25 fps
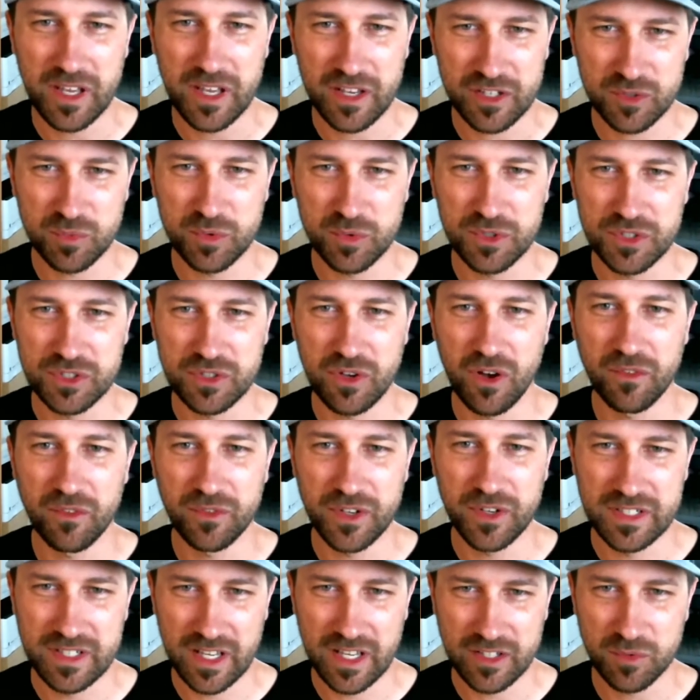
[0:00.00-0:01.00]
Yes, we'll
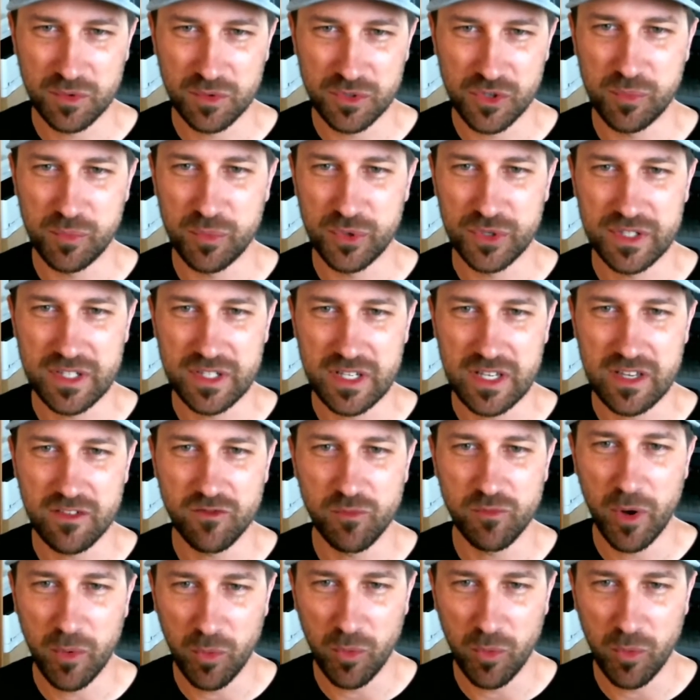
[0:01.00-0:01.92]
solve because that's what you perceive,